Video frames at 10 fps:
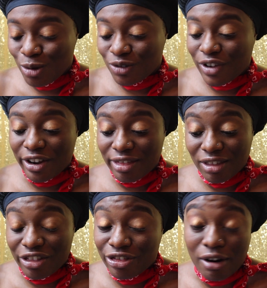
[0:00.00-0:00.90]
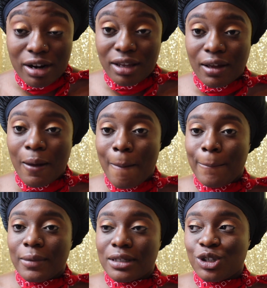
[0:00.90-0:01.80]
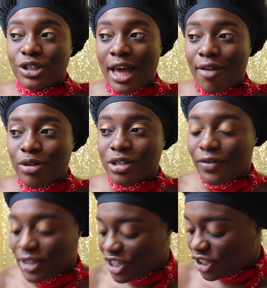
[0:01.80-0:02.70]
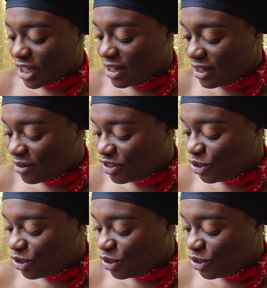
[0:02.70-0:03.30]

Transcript: It was very cathartic to just have those conversations and then,